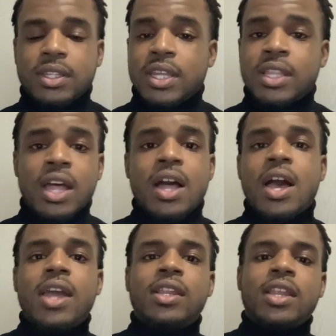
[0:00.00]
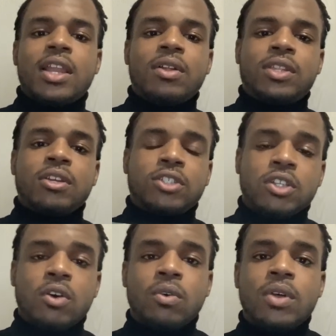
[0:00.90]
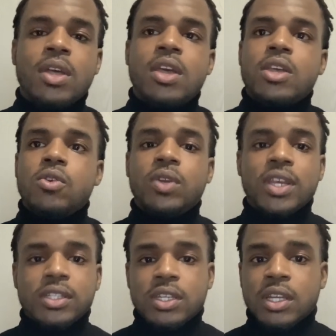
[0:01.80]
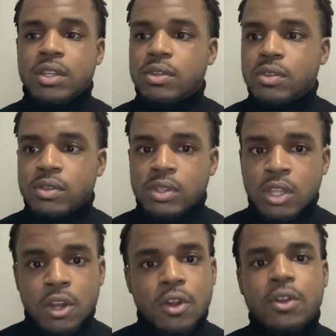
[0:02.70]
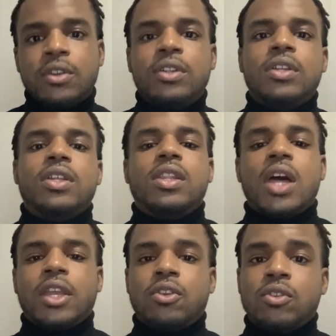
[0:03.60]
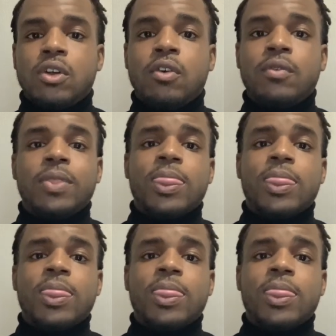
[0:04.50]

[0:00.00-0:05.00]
They're not hiding it out there. So you get to learn, like down